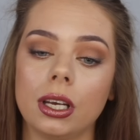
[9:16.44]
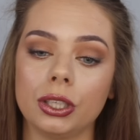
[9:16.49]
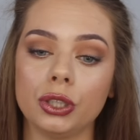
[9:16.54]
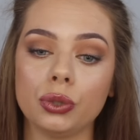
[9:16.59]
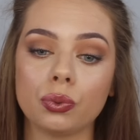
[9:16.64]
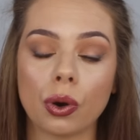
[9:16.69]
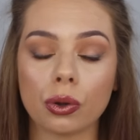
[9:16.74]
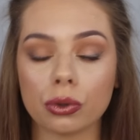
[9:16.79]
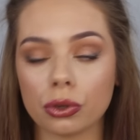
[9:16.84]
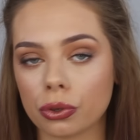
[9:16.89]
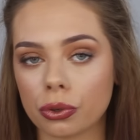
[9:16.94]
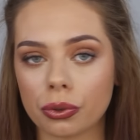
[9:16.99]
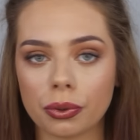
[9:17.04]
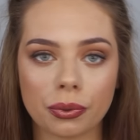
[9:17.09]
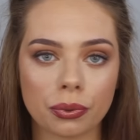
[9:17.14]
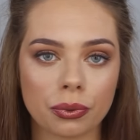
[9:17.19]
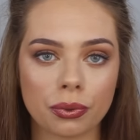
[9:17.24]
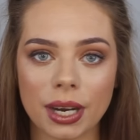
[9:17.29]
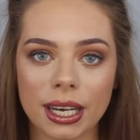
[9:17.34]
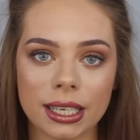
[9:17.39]
you won't
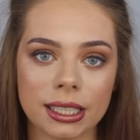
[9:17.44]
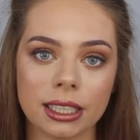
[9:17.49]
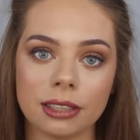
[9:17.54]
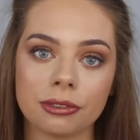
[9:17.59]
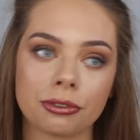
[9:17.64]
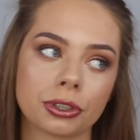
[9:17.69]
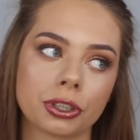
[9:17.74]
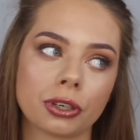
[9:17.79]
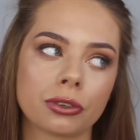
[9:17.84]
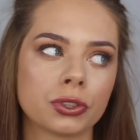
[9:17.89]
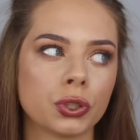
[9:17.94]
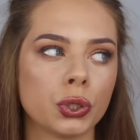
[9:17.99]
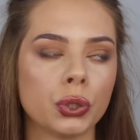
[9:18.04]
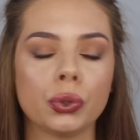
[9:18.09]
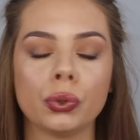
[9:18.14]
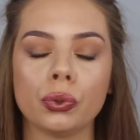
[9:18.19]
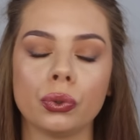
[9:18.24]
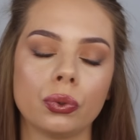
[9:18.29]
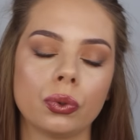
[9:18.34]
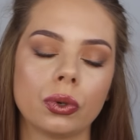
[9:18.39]
look crazy for those of
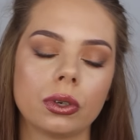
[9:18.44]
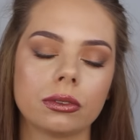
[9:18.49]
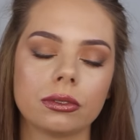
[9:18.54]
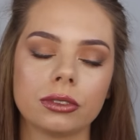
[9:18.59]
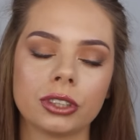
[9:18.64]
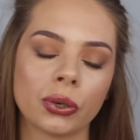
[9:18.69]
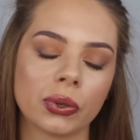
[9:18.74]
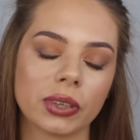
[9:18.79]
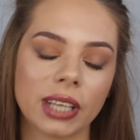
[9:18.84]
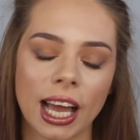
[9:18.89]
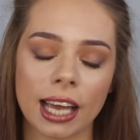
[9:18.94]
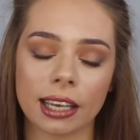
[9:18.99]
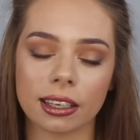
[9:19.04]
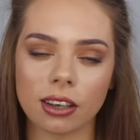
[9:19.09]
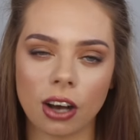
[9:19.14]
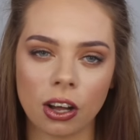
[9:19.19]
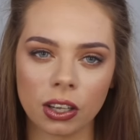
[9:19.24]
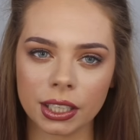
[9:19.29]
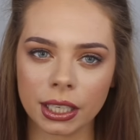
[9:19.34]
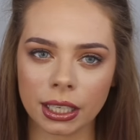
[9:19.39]
you who don't like
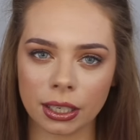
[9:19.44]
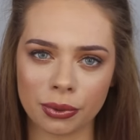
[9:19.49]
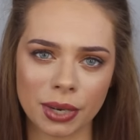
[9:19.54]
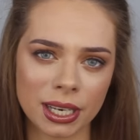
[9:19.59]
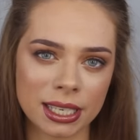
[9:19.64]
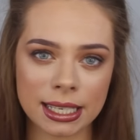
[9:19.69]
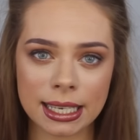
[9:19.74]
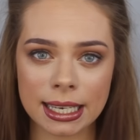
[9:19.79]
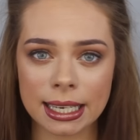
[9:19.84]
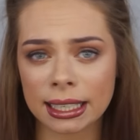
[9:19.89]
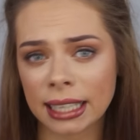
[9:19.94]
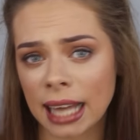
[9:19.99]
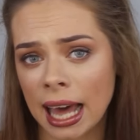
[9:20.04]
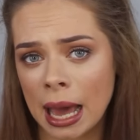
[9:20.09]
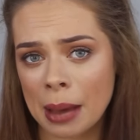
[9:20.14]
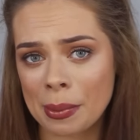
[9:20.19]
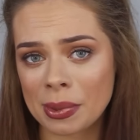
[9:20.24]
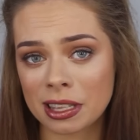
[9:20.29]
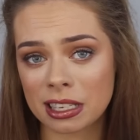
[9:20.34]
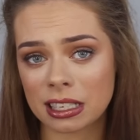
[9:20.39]
all the crazy
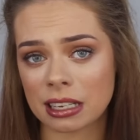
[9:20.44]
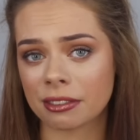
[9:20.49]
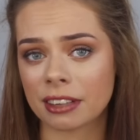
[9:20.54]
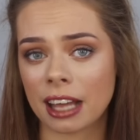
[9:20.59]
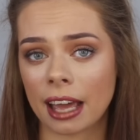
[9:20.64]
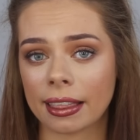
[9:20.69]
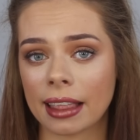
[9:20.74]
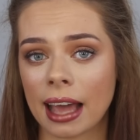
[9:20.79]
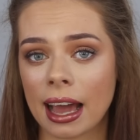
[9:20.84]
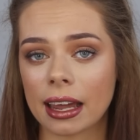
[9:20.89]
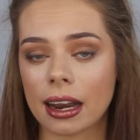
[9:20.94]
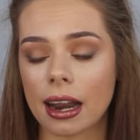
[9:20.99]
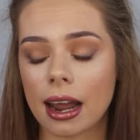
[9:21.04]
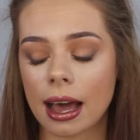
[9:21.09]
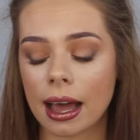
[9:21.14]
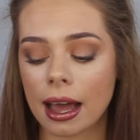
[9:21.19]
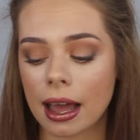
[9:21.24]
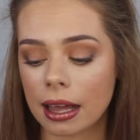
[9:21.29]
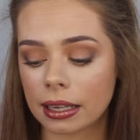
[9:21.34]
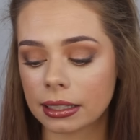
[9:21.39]
glam and stuff like that.
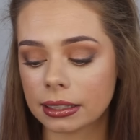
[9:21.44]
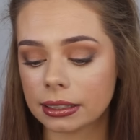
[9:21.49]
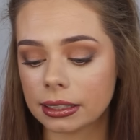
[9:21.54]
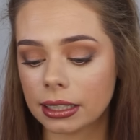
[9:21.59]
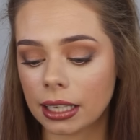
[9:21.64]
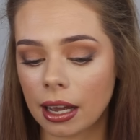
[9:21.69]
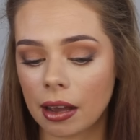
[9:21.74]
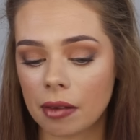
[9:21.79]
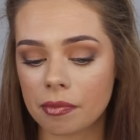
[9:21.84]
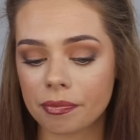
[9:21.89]
And